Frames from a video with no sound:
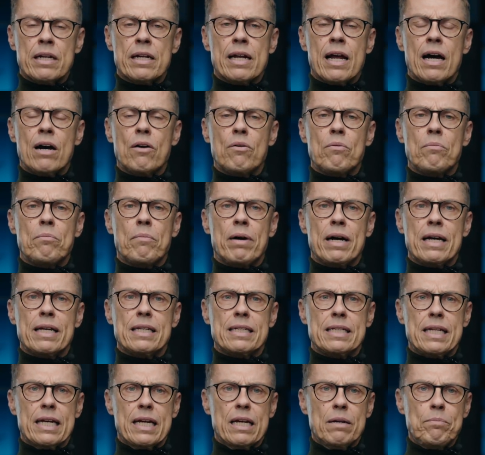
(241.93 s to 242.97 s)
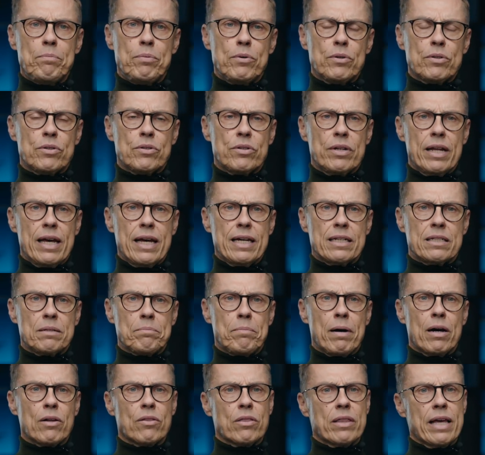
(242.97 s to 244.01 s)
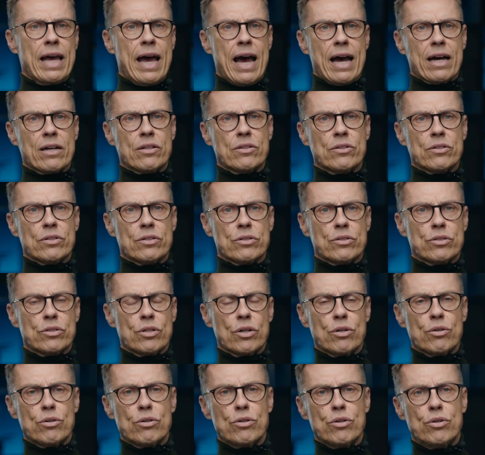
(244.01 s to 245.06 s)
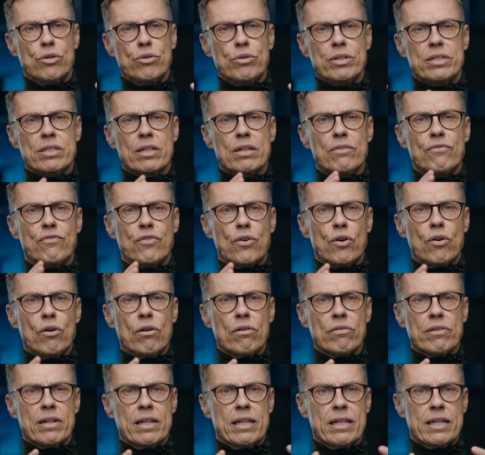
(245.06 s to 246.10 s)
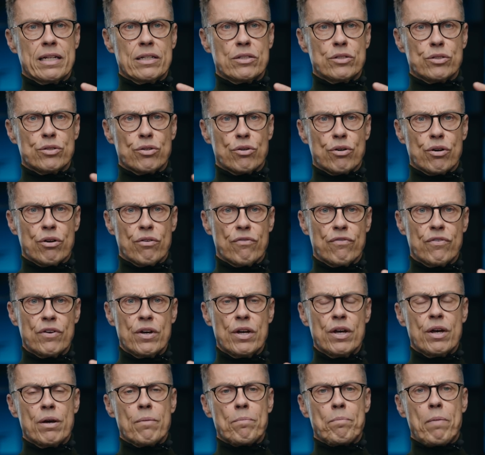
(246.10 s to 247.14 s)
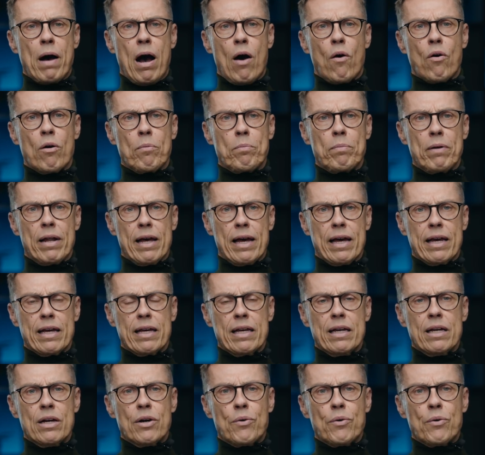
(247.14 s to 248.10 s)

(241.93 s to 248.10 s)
Now, my second point today is about the actors. So who is involved in this sort of power play?